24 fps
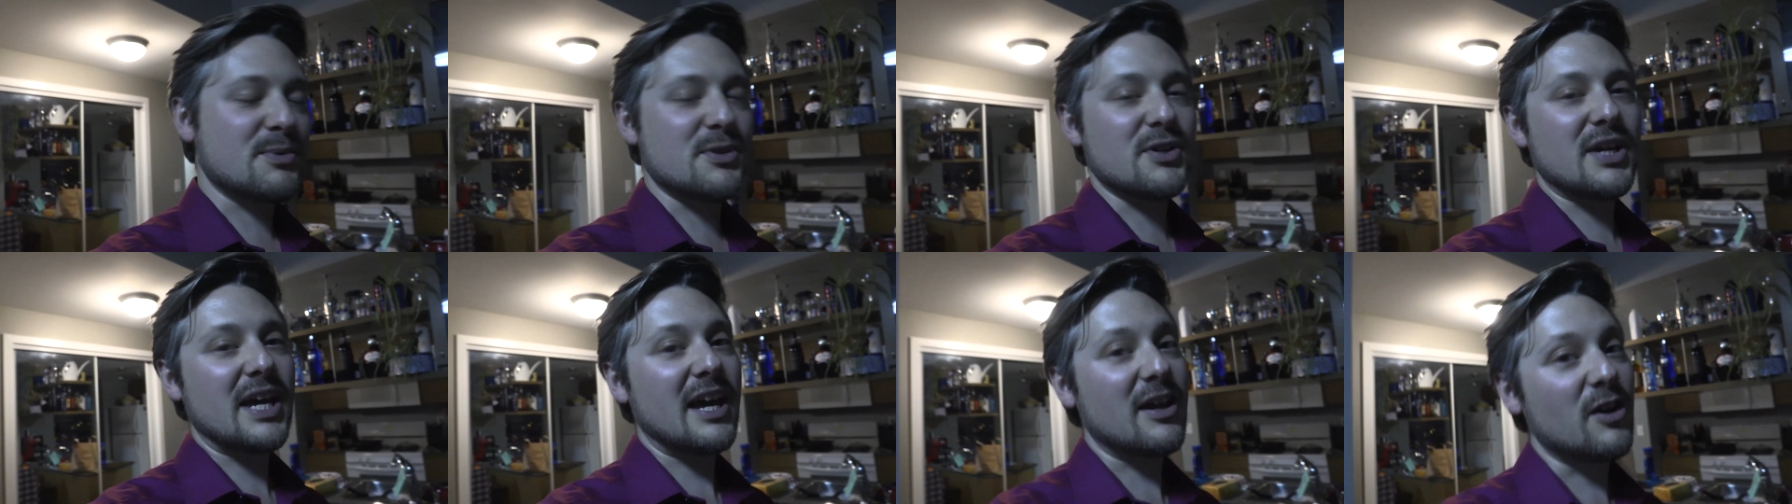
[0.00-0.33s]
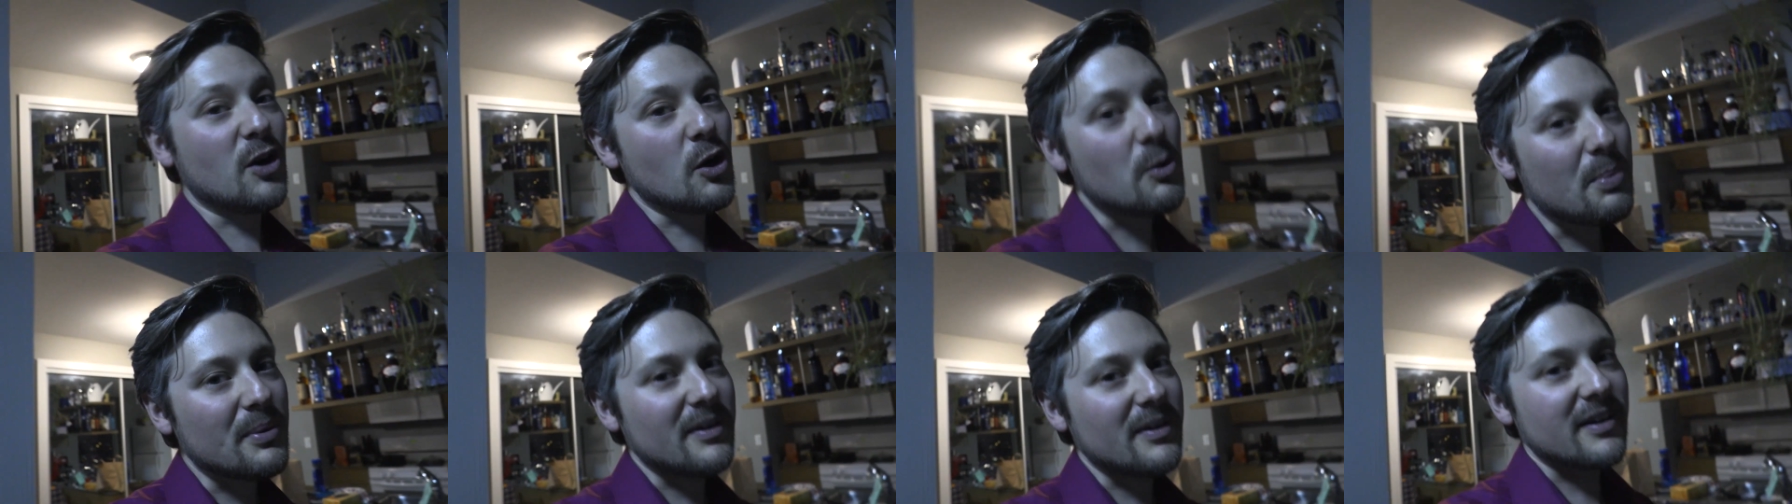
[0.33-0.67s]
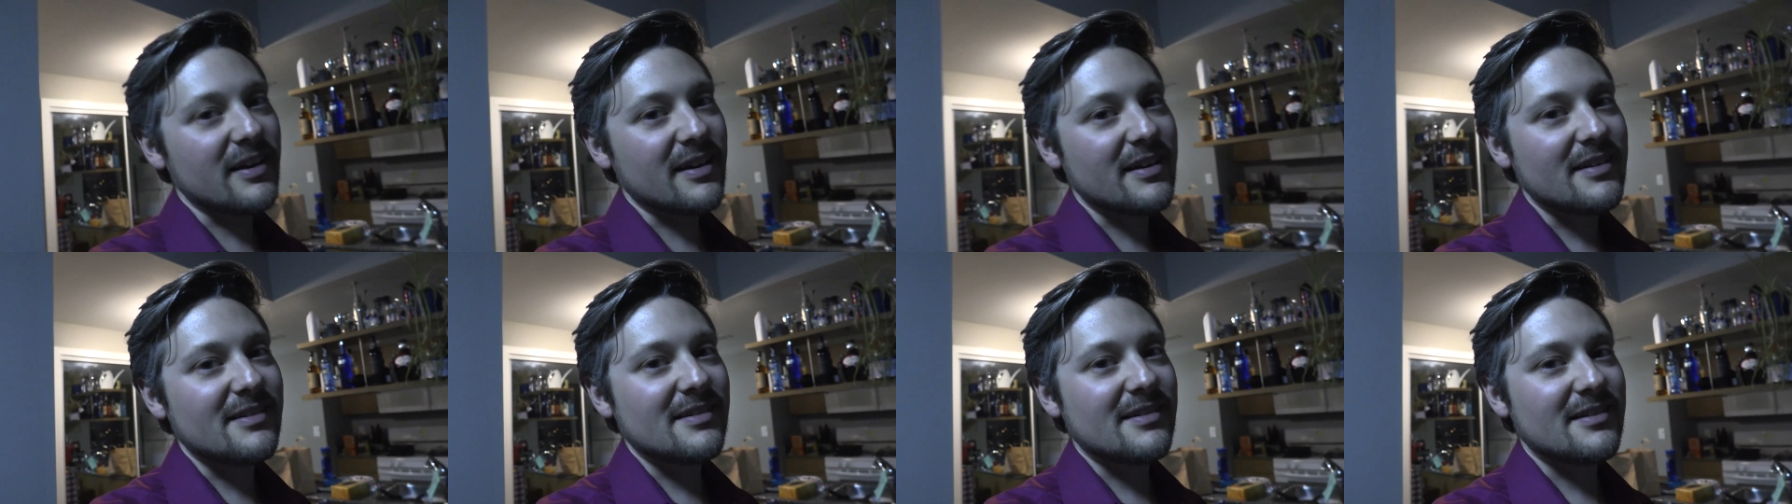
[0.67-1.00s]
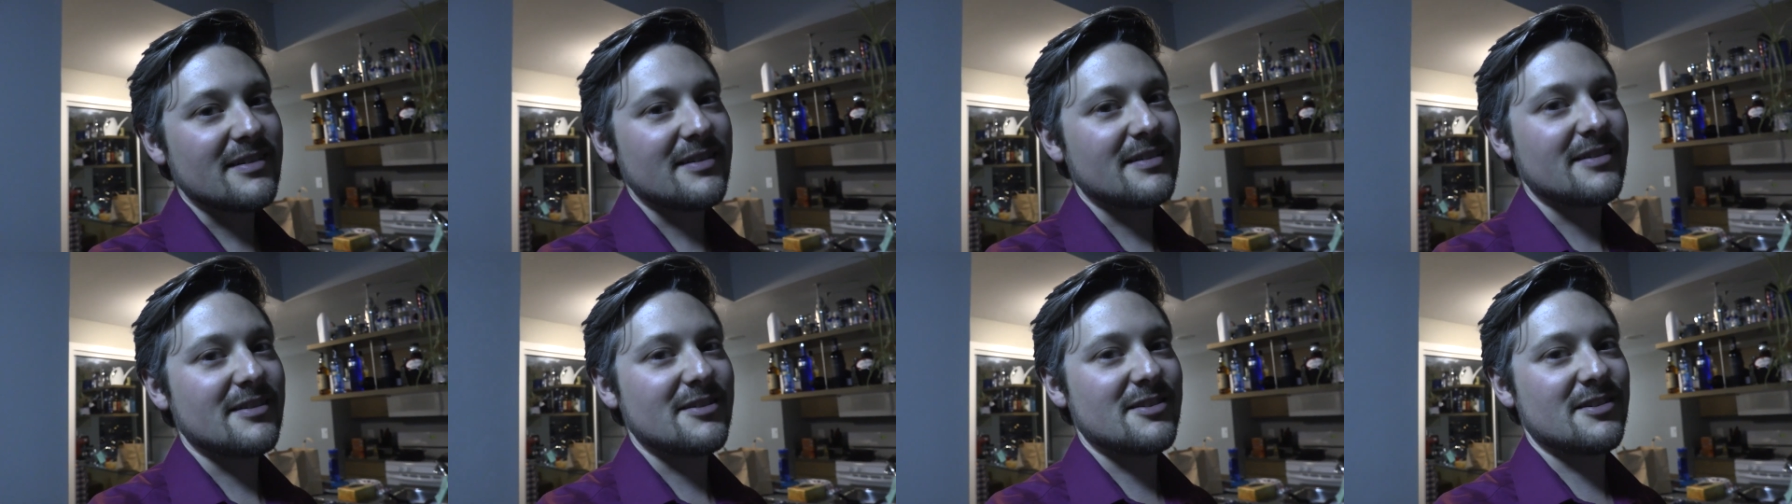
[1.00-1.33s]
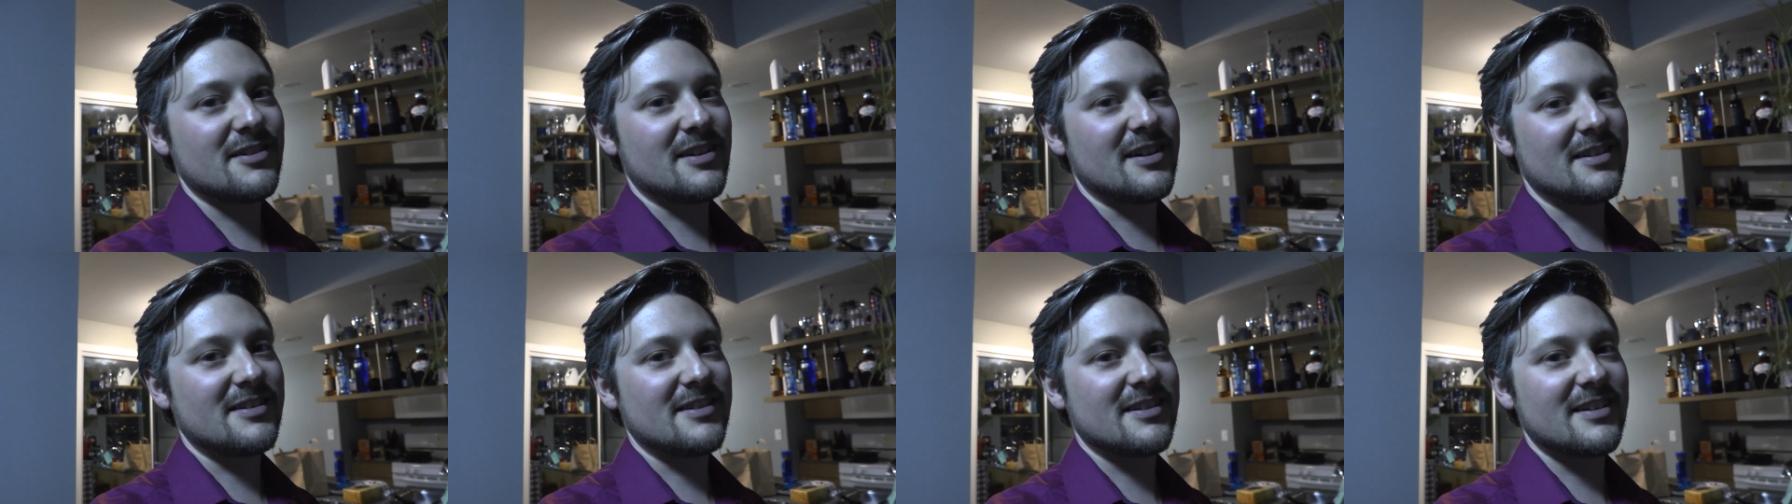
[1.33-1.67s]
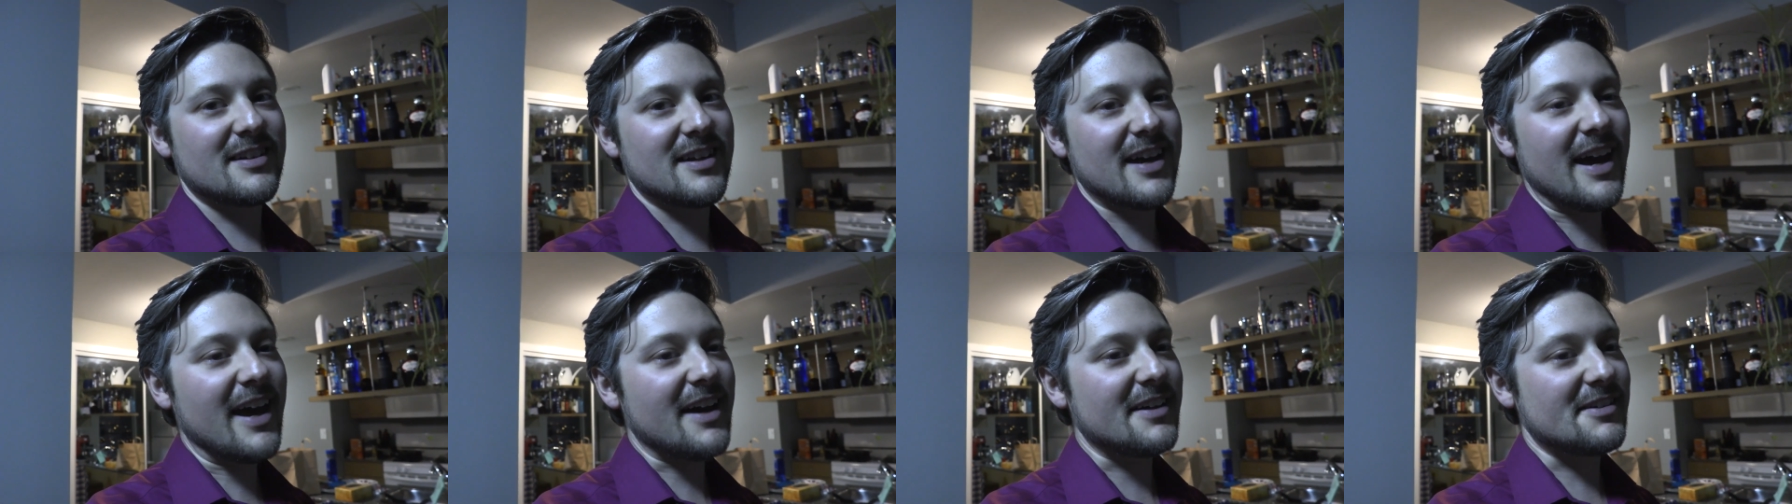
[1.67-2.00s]
but you can't open it. So you had to
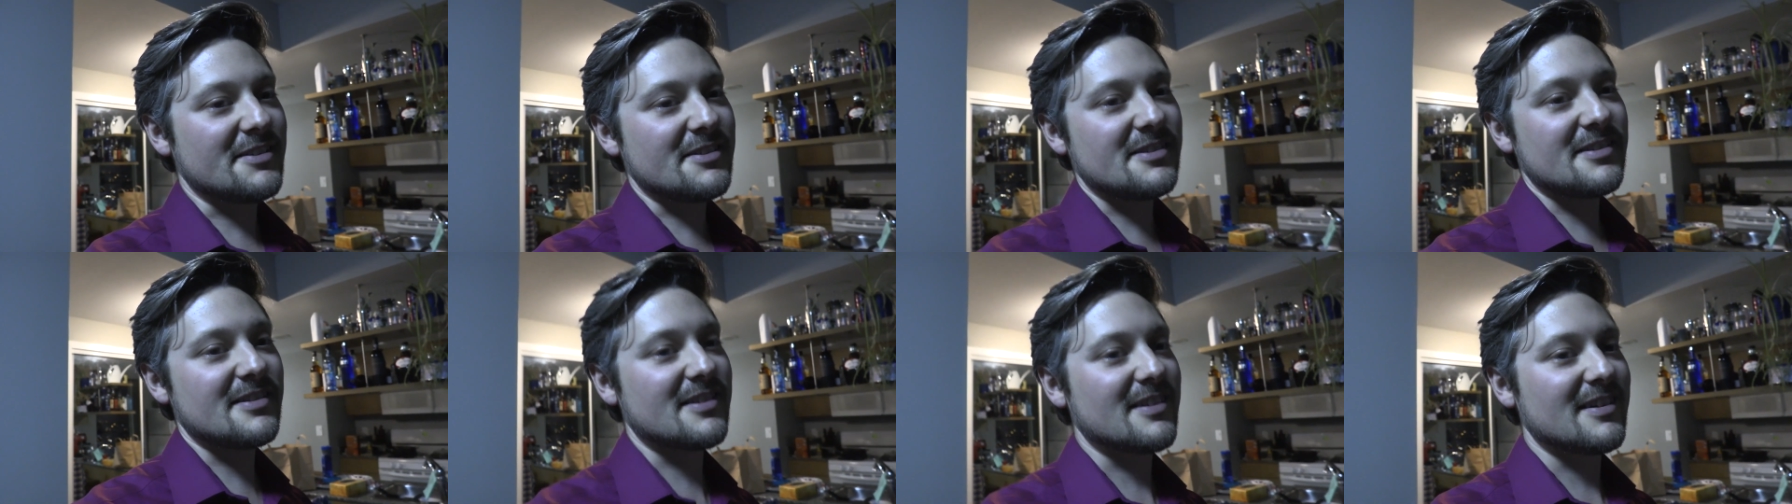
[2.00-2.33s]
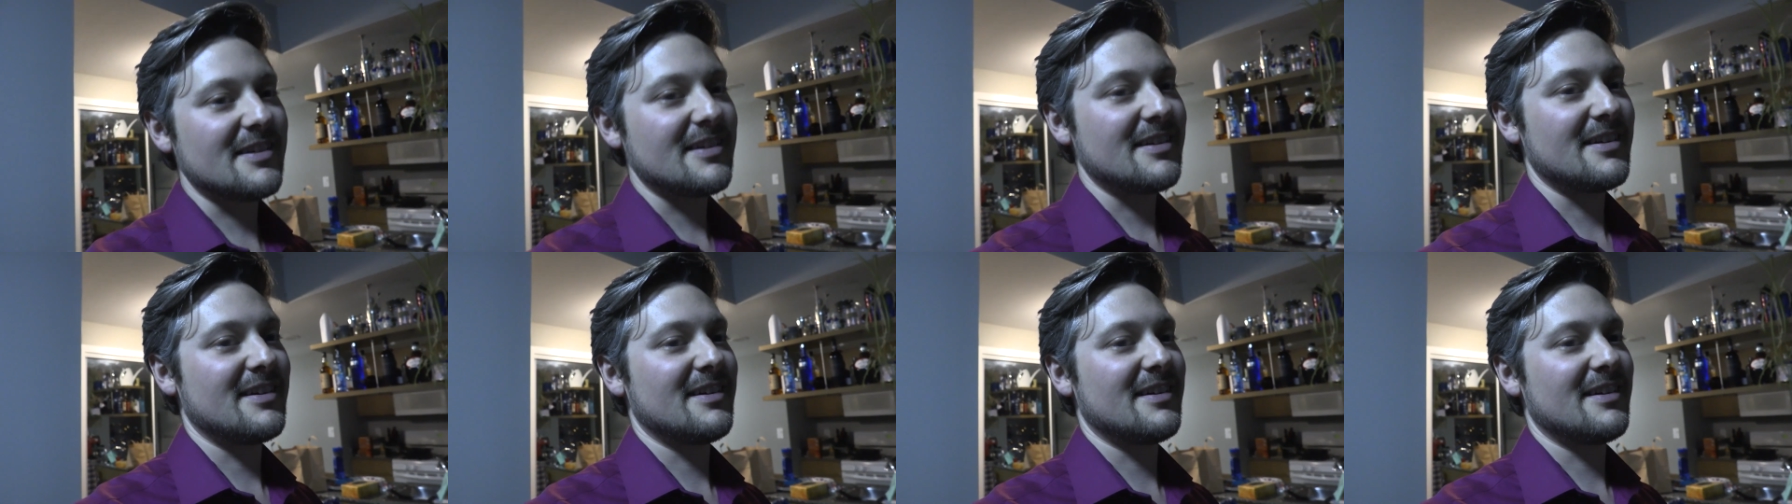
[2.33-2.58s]
guess.